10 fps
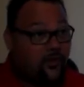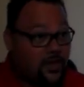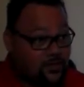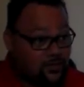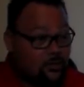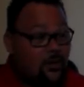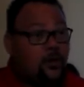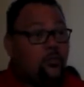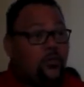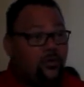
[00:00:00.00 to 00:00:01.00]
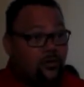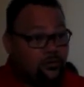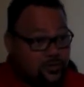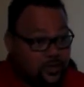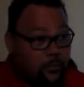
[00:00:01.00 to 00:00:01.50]
faster, breathe a
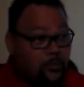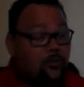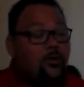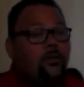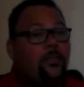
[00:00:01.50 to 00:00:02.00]
little deeper,